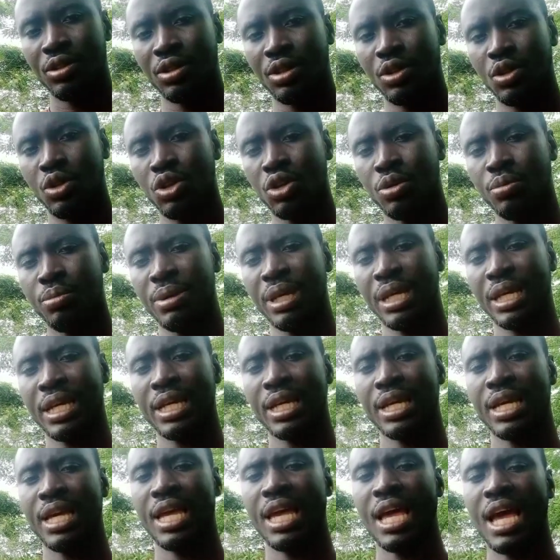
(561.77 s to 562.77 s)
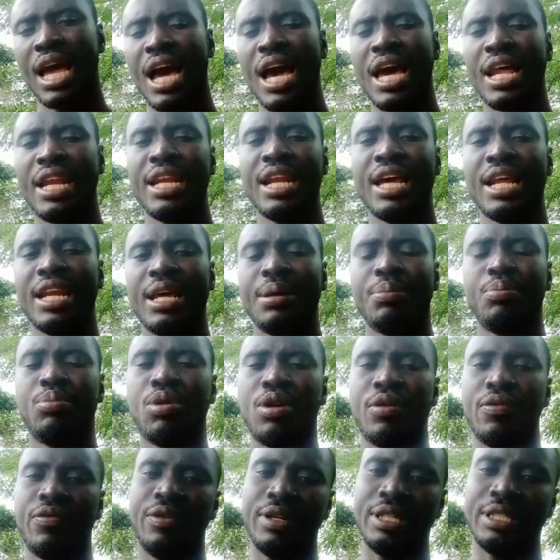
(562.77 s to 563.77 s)
you're going to make another
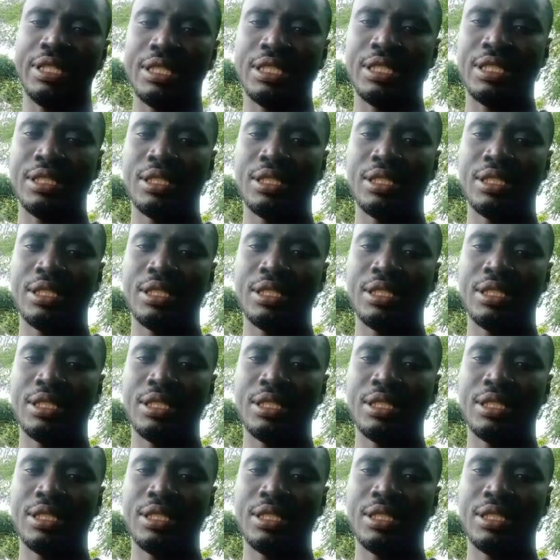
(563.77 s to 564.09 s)
profit